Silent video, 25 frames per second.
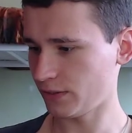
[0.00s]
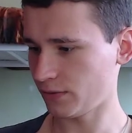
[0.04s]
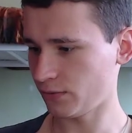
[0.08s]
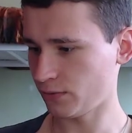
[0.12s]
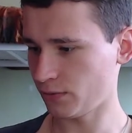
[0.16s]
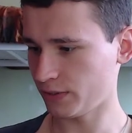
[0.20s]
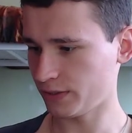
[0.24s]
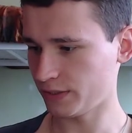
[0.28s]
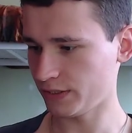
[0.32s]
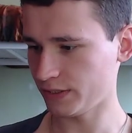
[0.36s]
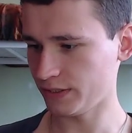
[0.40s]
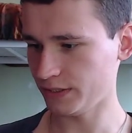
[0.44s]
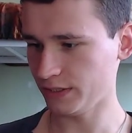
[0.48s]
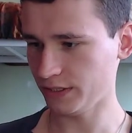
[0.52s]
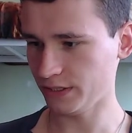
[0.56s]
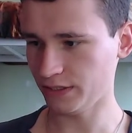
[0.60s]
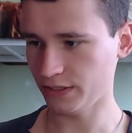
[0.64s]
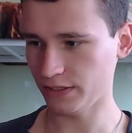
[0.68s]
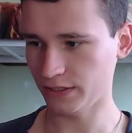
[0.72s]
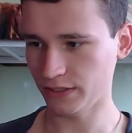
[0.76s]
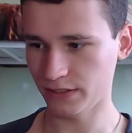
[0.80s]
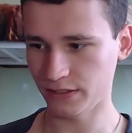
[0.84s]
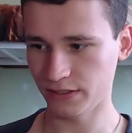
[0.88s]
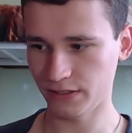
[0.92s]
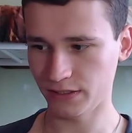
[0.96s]
what is it,
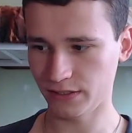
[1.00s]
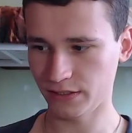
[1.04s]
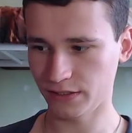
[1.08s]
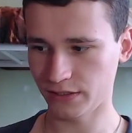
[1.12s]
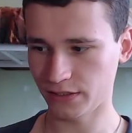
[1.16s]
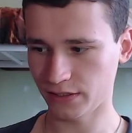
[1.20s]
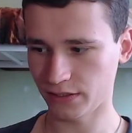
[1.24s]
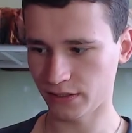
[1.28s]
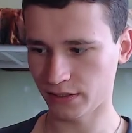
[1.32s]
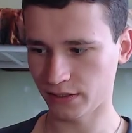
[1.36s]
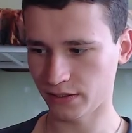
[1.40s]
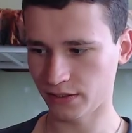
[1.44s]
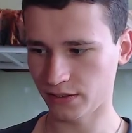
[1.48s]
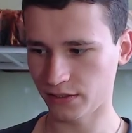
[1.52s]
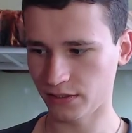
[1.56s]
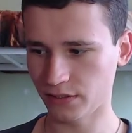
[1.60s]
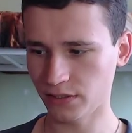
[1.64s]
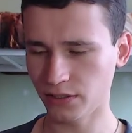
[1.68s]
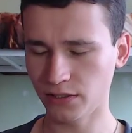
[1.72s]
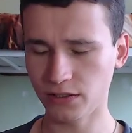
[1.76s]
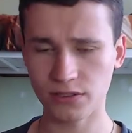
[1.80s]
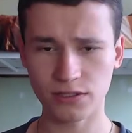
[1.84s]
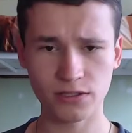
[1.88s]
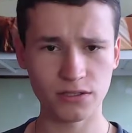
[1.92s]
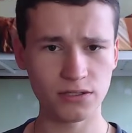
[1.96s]
is
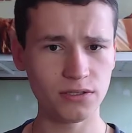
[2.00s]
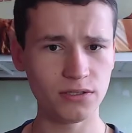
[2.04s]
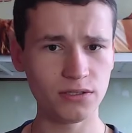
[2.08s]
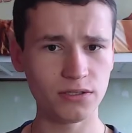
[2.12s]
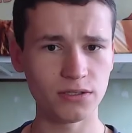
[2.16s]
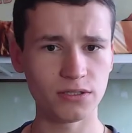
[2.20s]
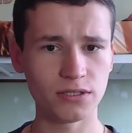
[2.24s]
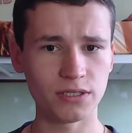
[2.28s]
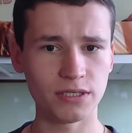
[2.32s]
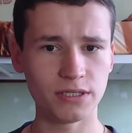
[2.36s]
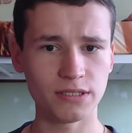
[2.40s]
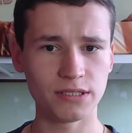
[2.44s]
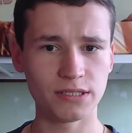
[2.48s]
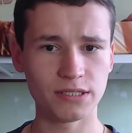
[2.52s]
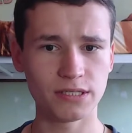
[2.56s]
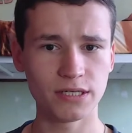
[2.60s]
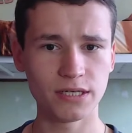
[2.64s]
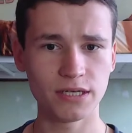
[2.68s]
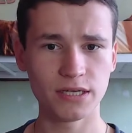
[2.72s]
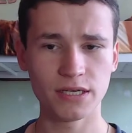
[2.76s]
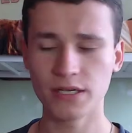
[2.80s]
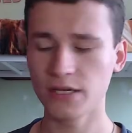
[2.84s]
not good, is